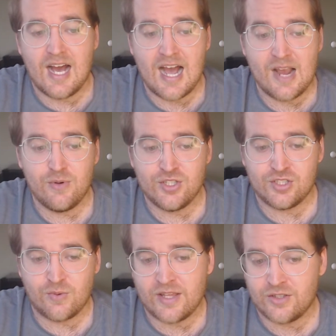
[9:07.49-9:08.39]
I would just
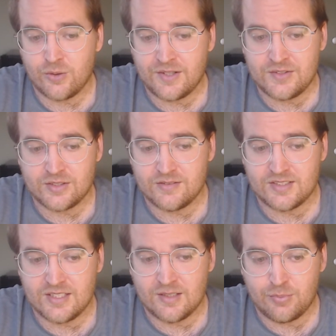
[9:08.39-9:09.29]
rather go after
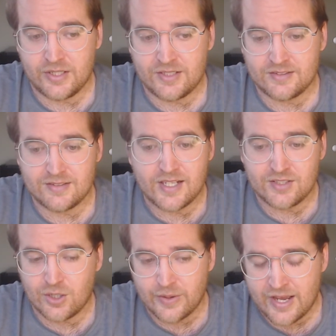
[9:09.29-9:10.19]
players that
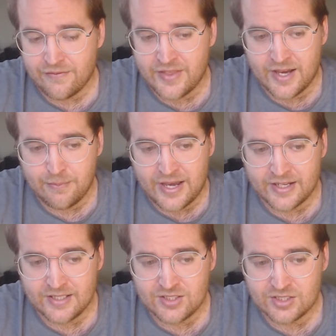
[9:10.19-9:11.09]
don't have that baggage,